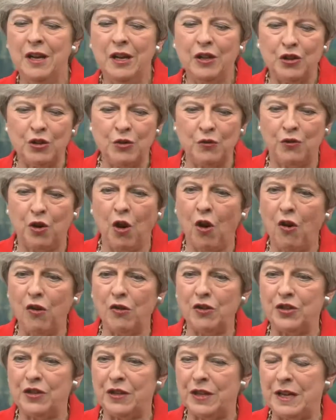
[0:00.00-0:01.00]
you've
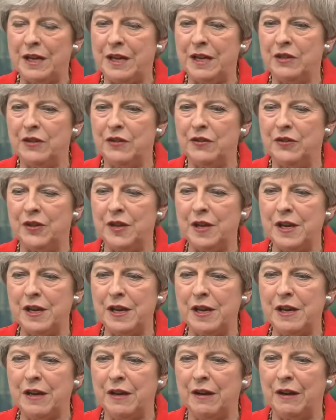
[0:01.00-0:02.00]
got
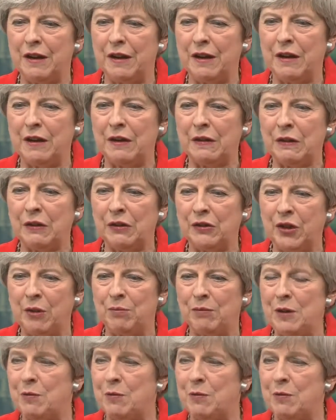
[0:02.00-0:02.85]
some